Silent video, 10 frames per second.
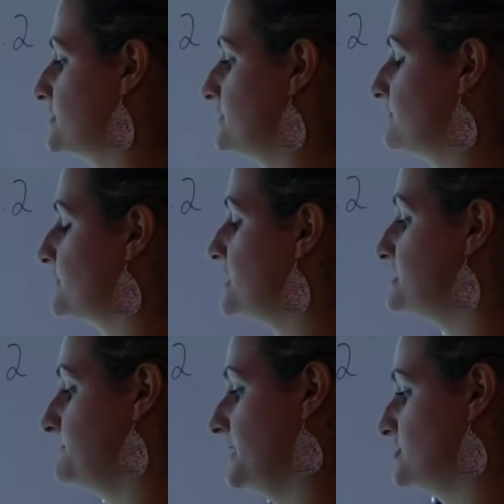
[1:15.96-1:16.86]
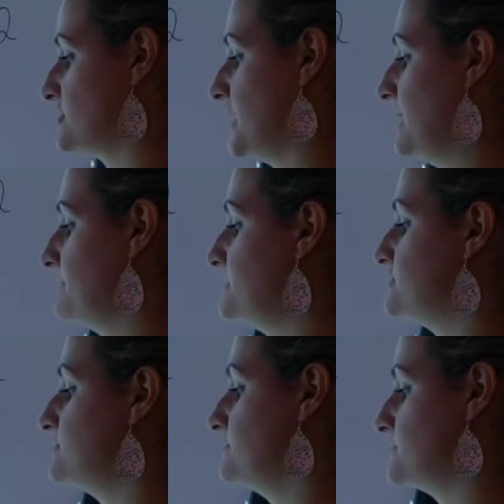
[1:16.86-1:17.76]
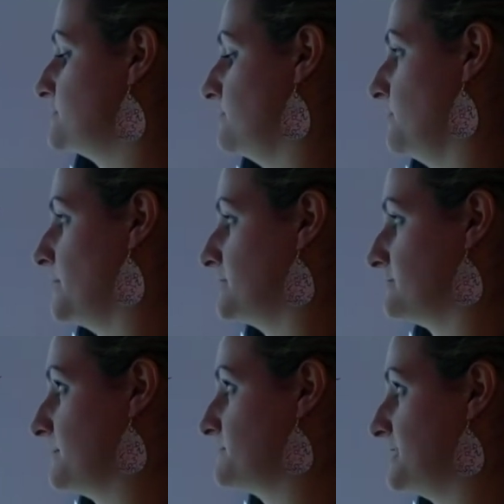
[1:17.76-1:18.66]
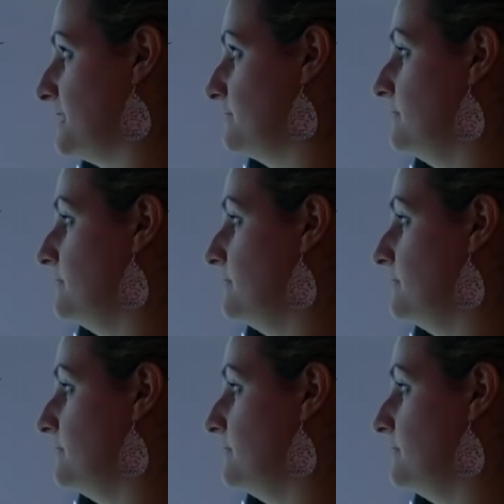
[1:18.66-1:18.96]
for each picture, how many students do you want it to represent?